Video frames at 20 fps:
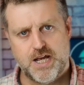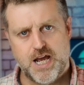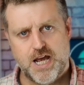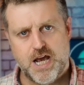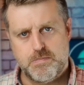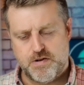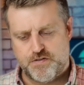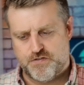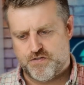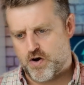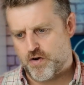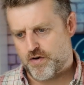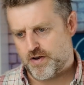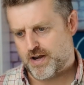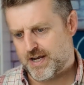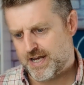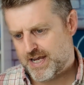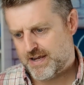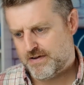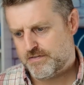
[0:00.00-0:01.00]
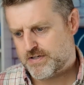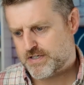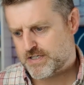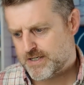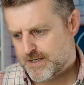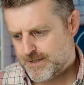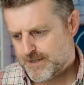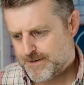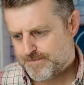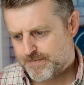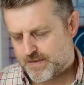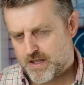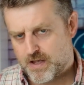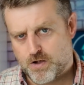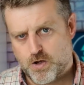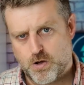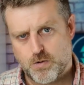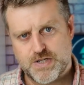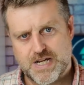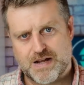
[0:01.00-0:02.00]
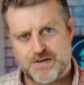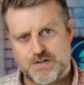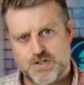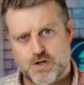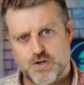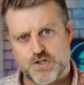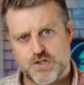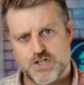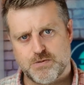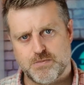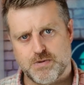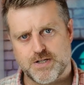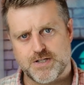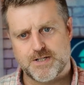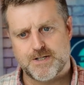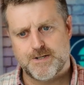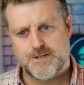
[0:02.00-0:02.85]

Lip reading: before it leaves and comes out to customers.